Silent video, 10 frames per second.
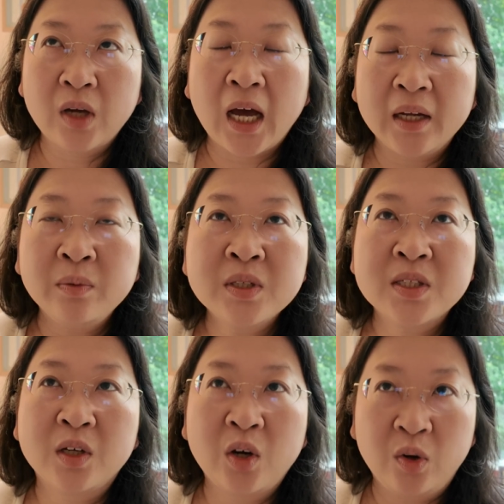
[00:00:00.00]
was
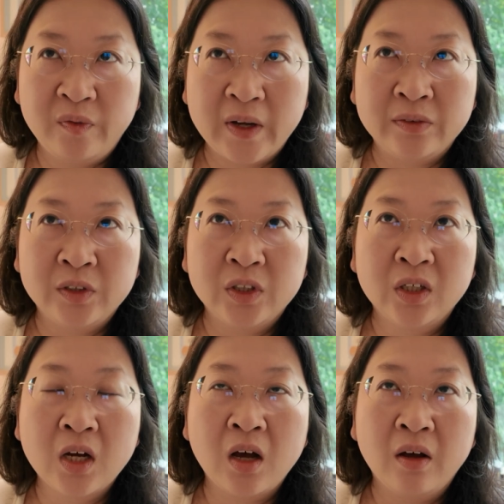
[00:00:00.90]
the
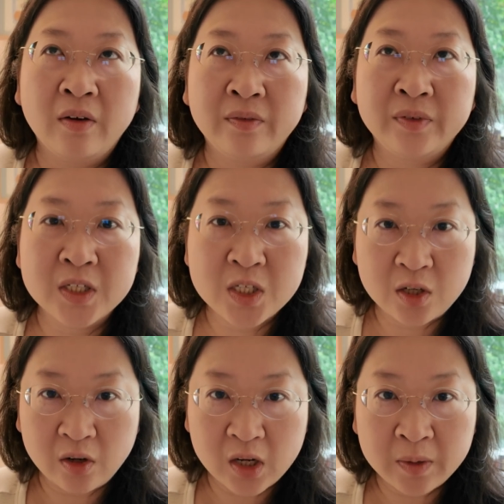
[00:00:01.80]
co-founder of a
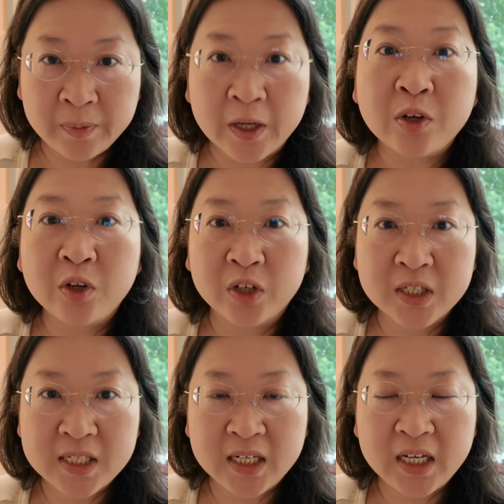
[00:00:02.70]
startup in New York
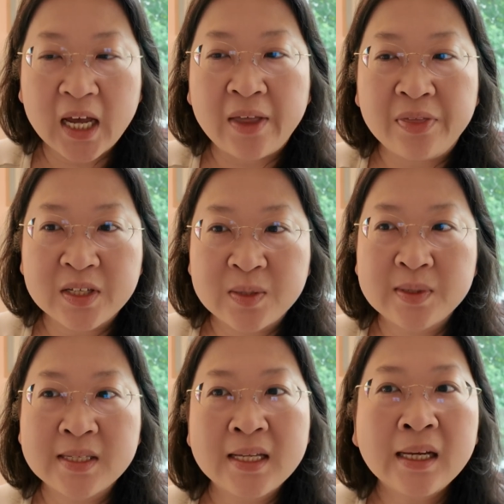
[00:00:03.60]
City, and this
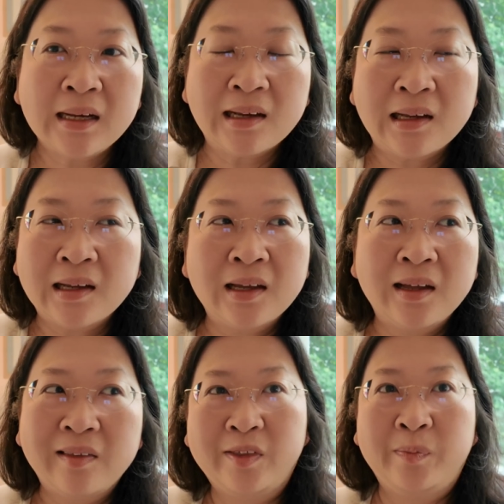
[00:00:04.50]
was like
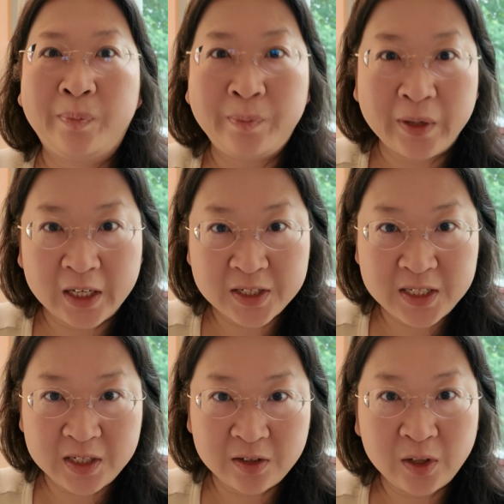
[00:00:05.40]
the
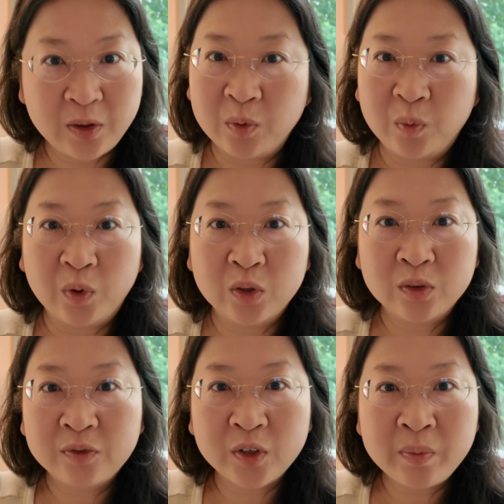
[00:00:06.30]
biggest deal in the
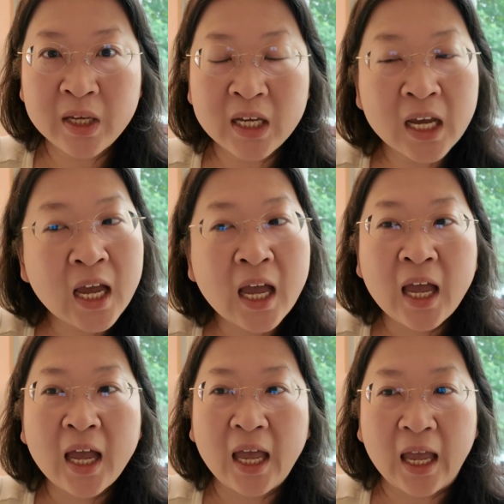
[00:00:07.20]
world for me.
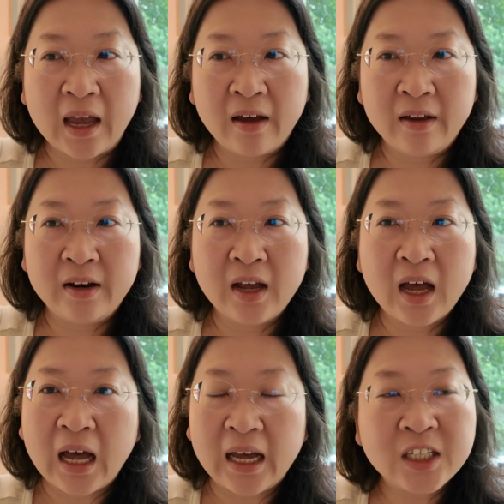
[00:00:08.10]
And
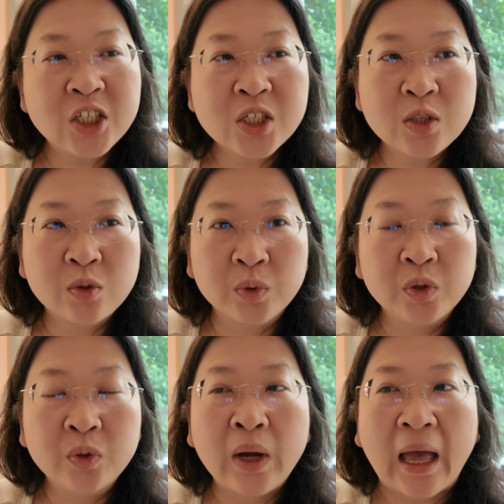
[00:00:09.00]
I just
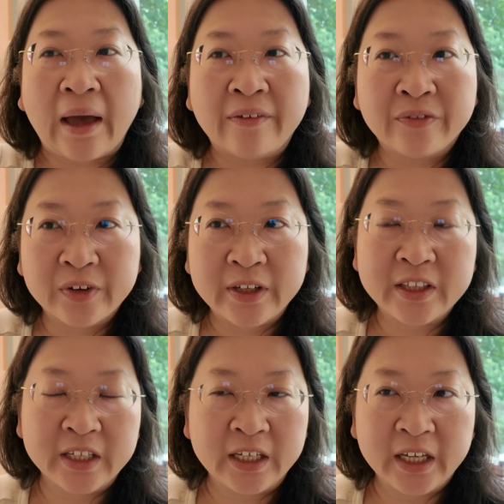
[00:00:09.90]
threw
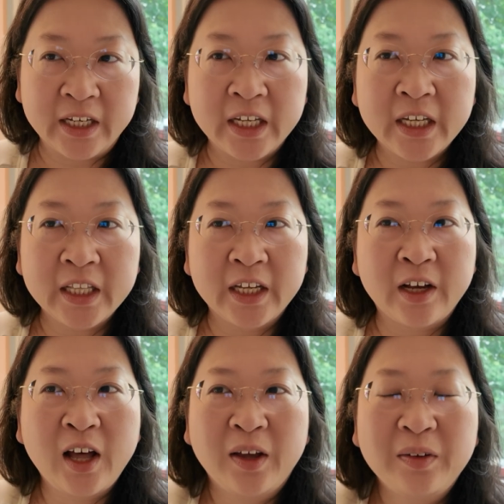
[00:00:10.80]
everything in it.
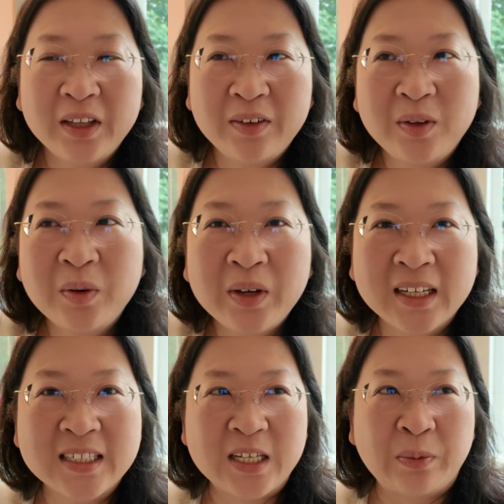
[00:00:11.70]
Like, I'll give you an
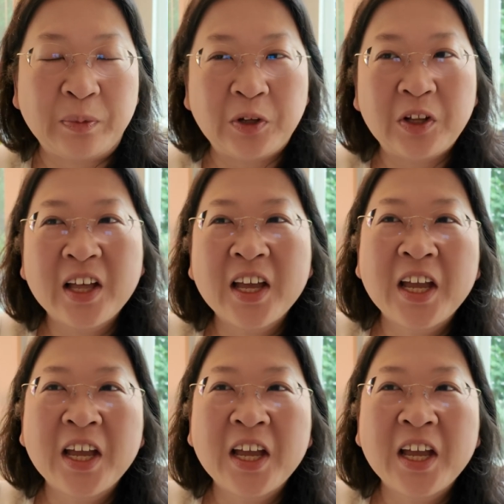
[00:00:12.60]
example.